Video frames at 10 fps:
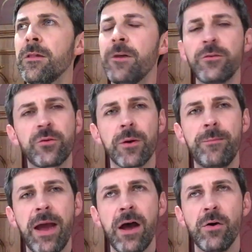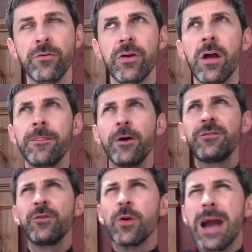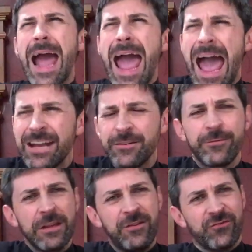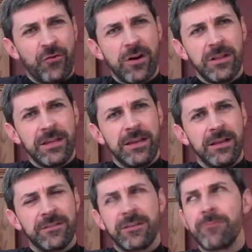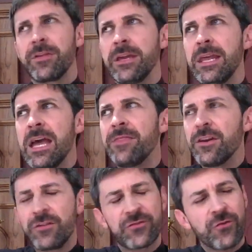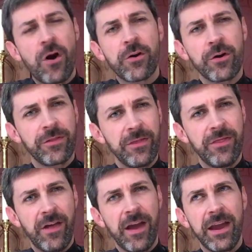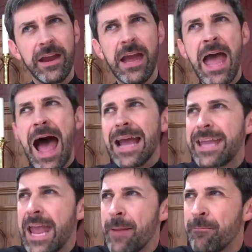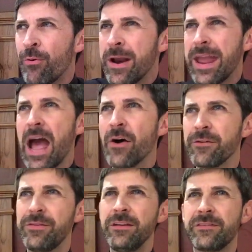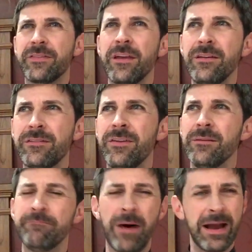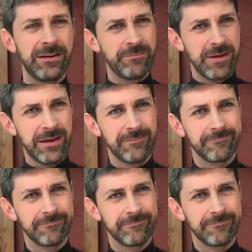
Those who are bound, those who are actively struggling against something that is stronger than they. I can't break out of these things that bind me.